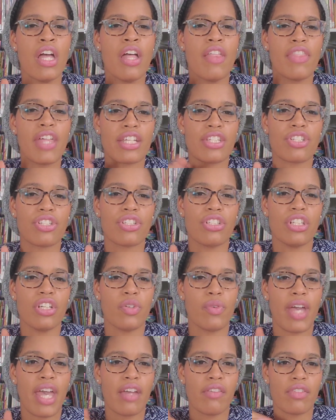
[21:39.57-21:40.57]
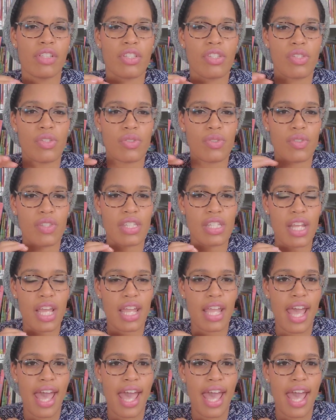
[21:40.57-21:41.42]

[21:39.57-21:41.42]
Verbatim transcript: that, you know, every Tuesday